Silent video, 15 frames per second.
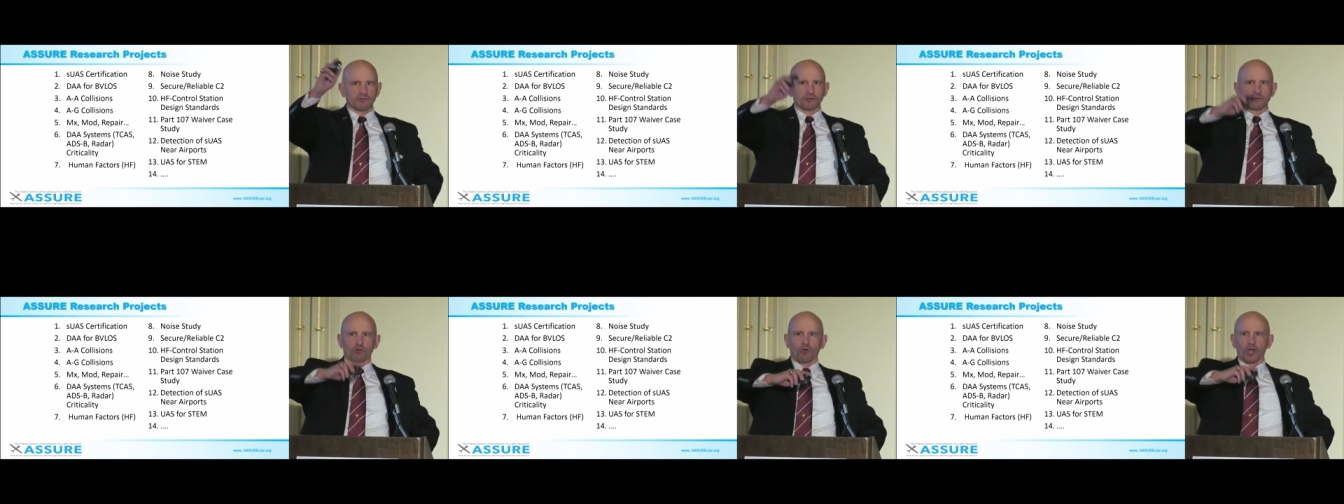
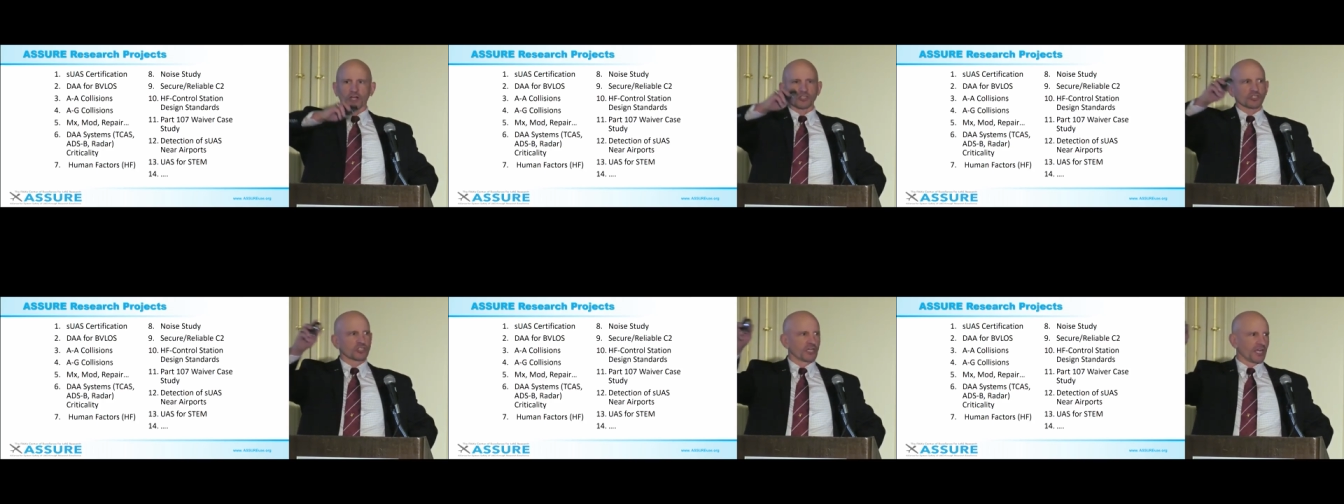
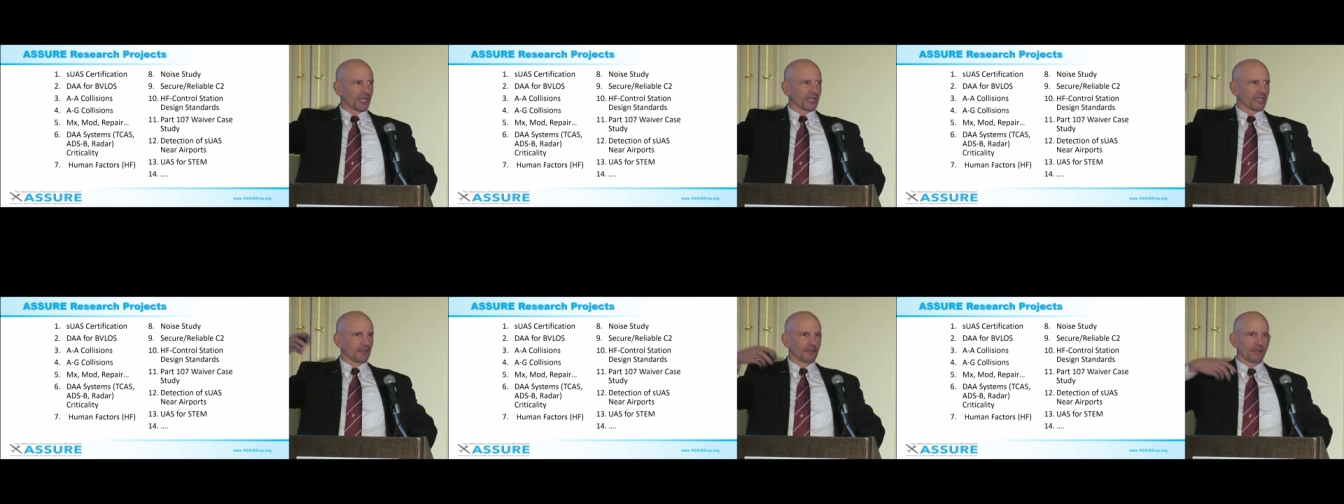
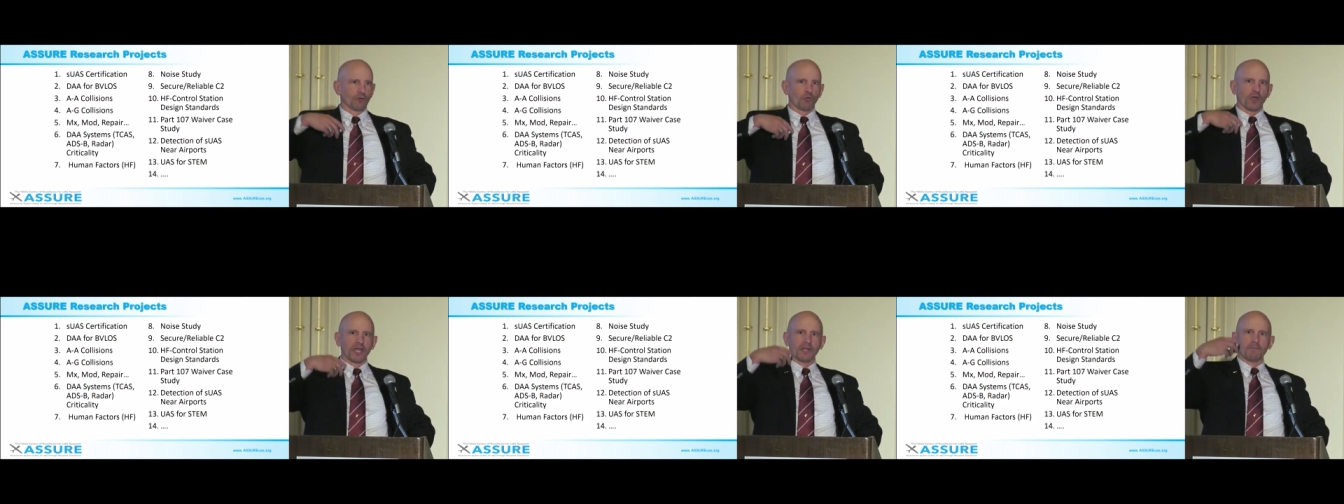cross-check and
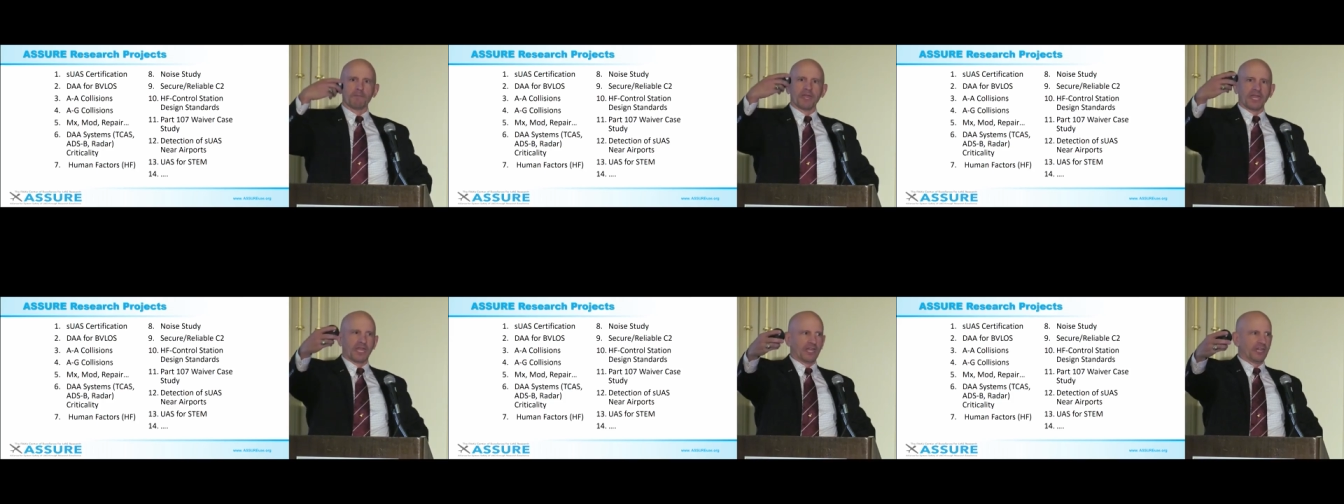the way
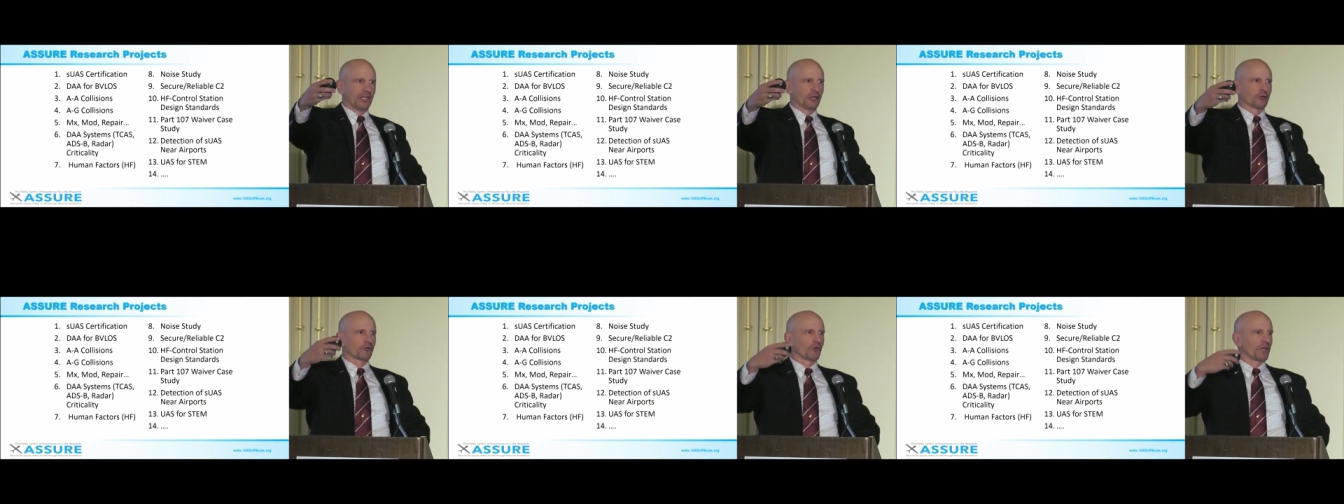man
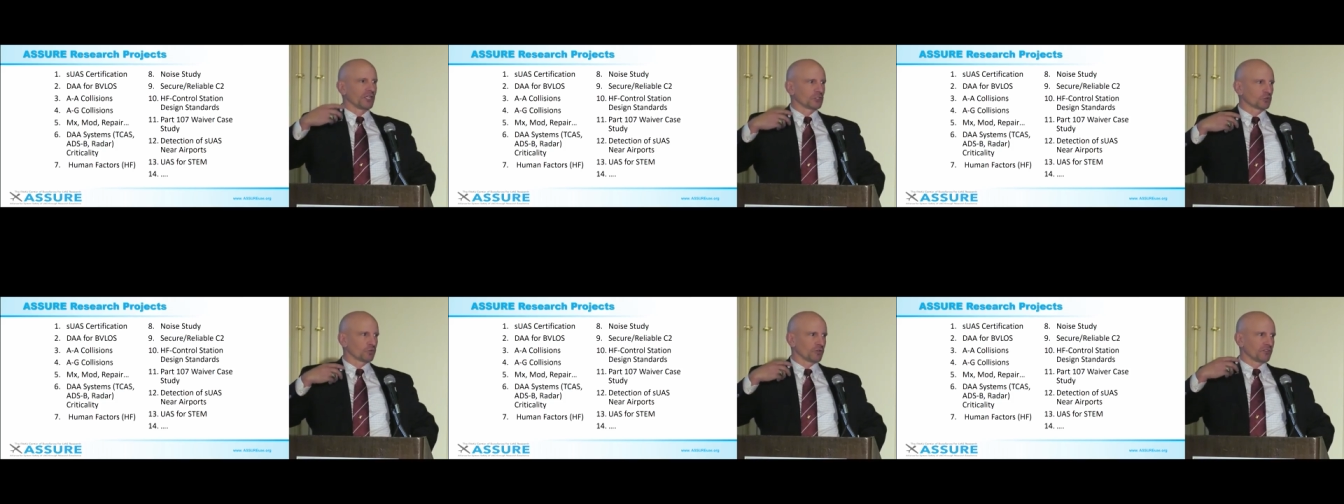
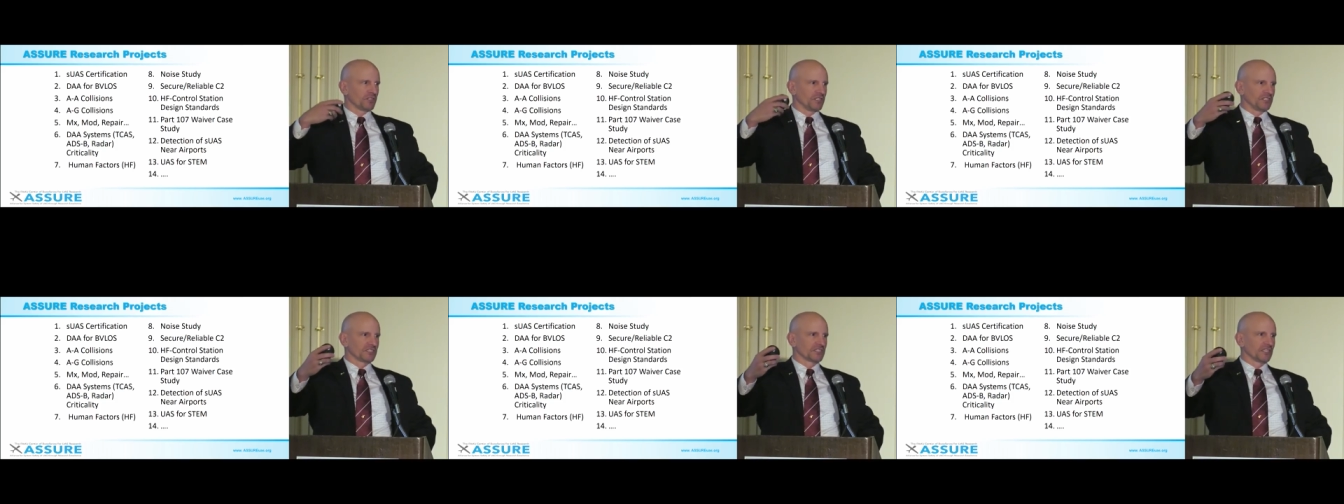integrates with
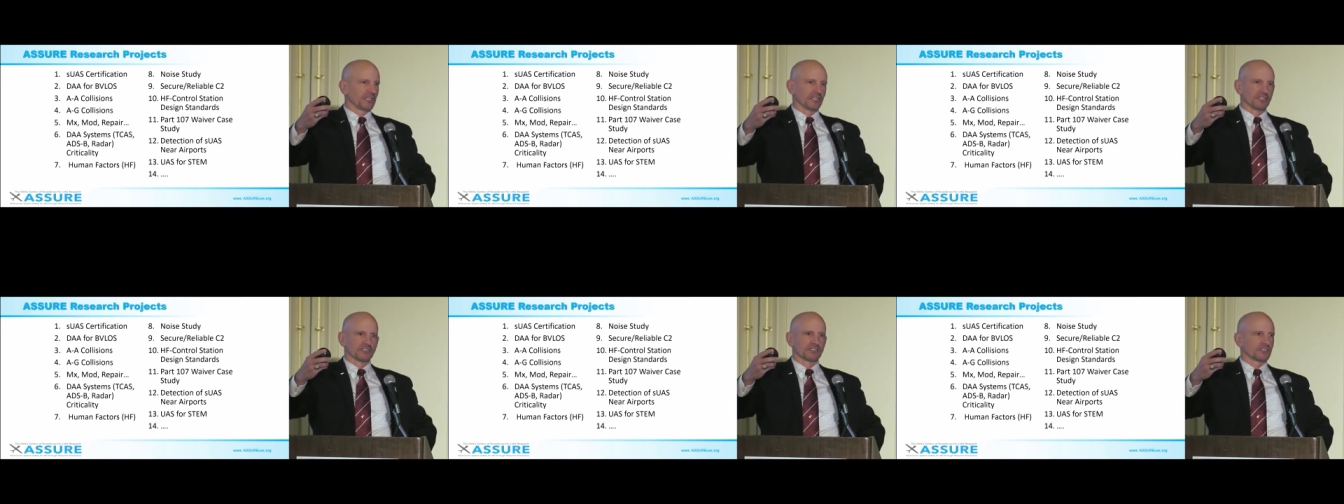these
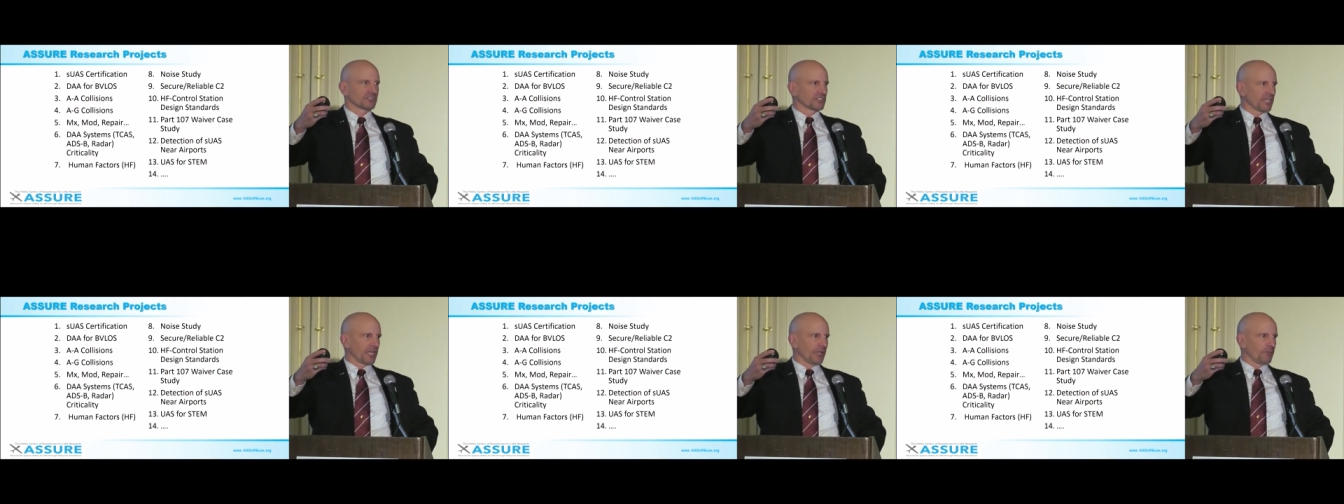things the
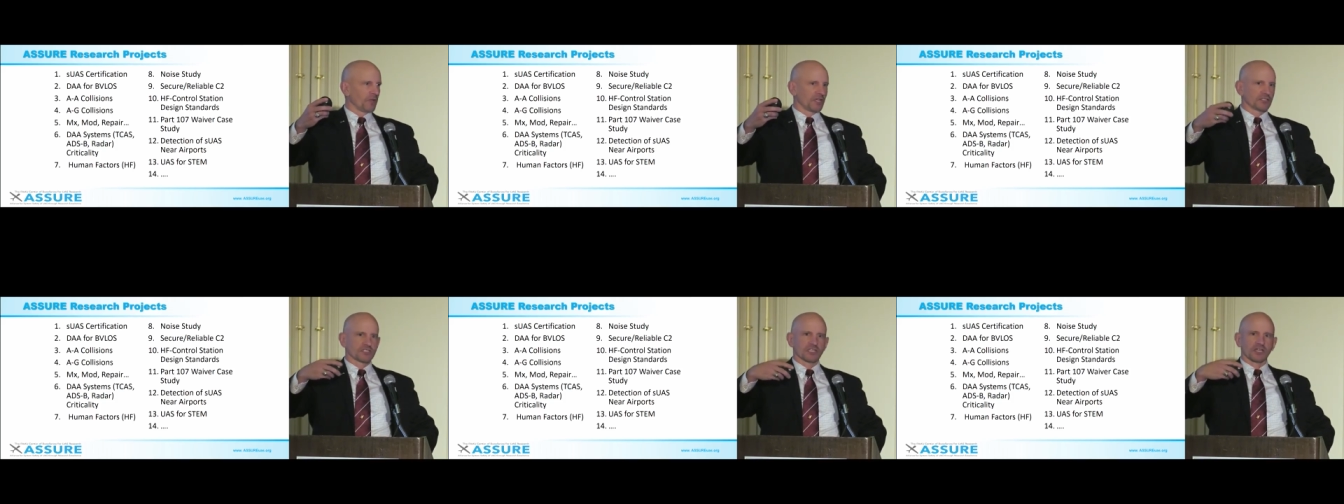same
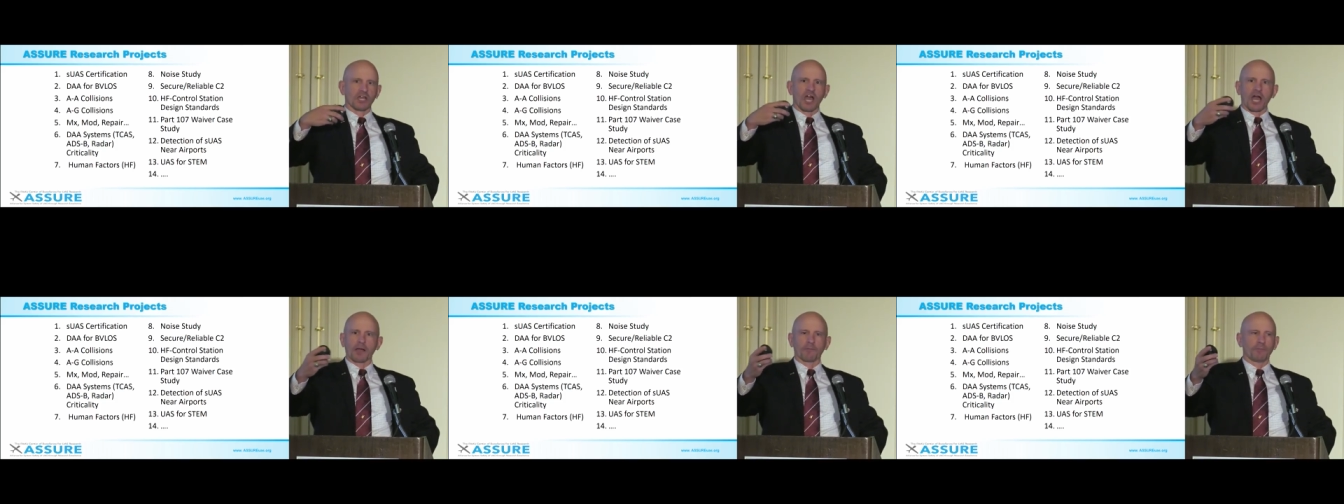as the
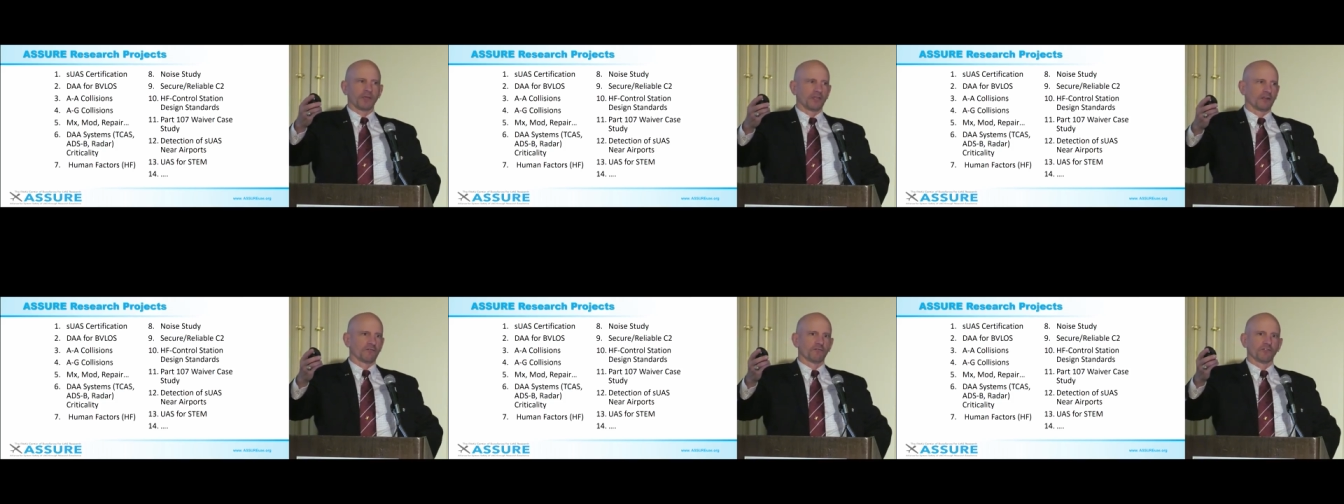
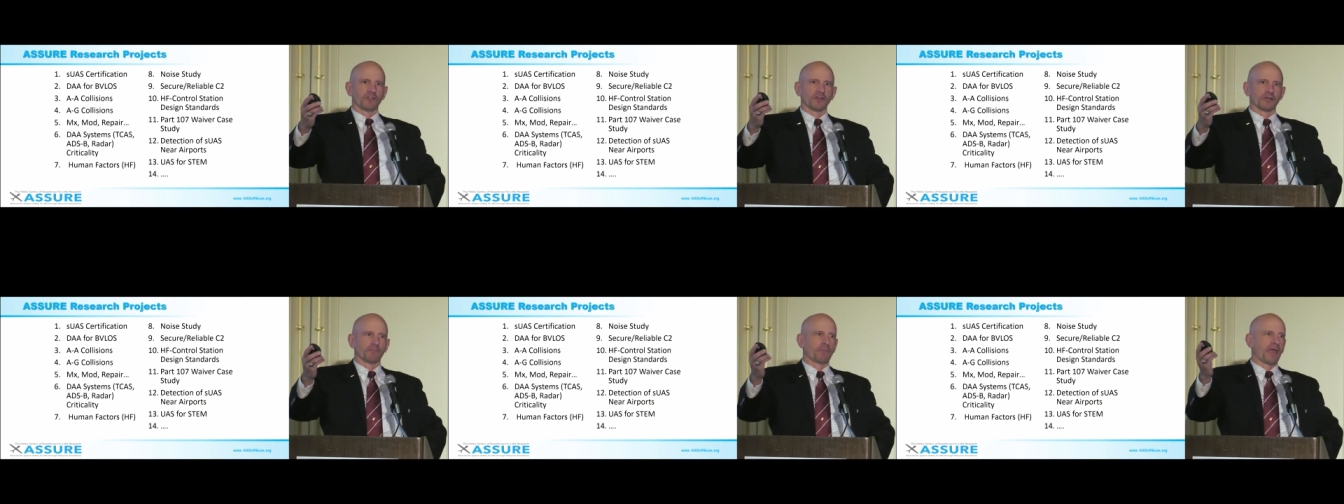cockpit of
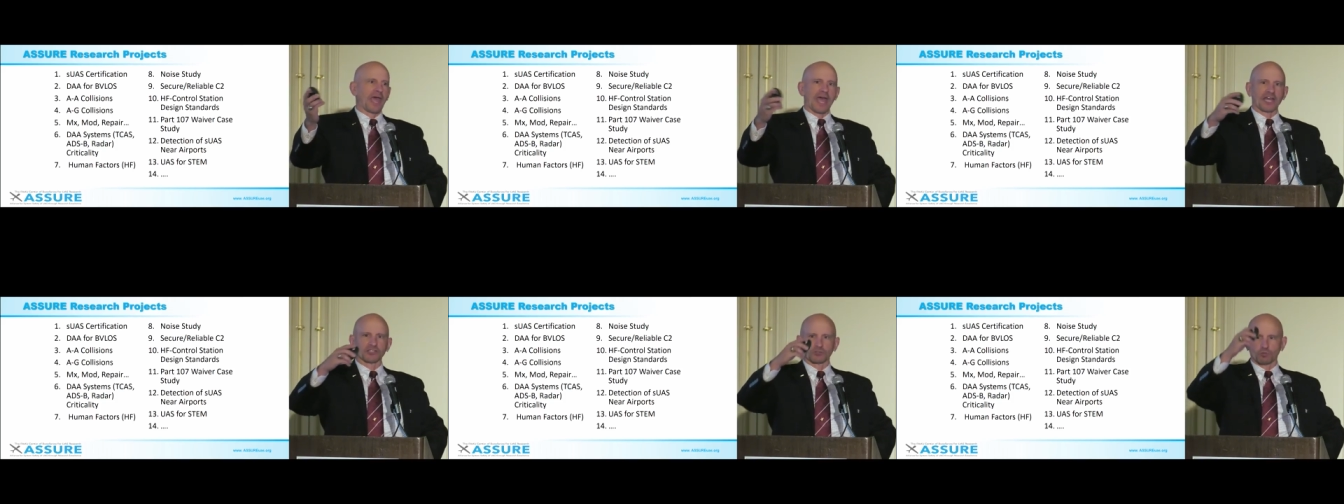the
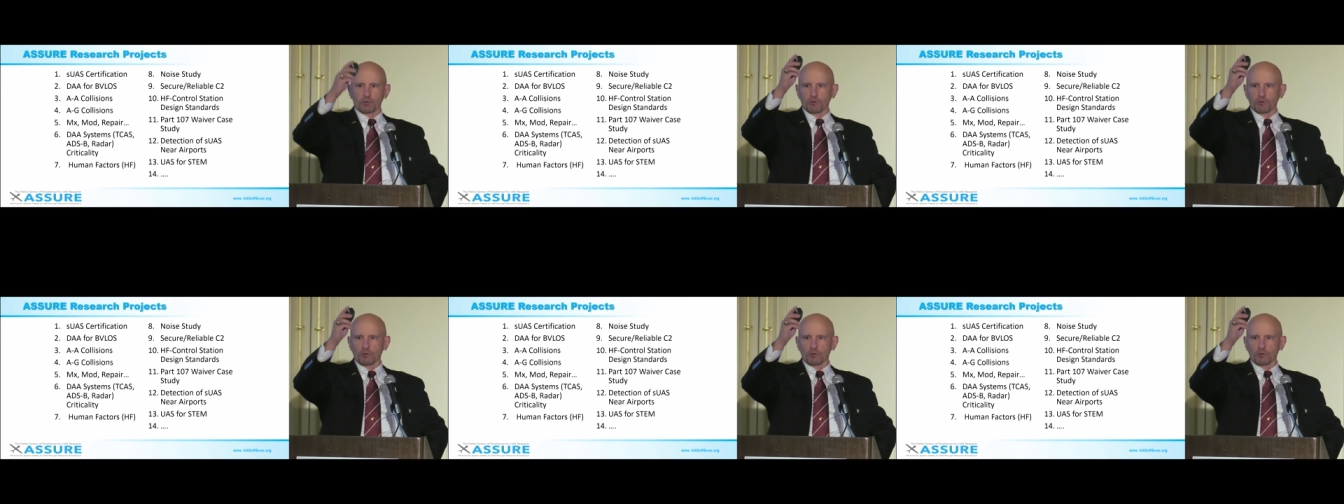past,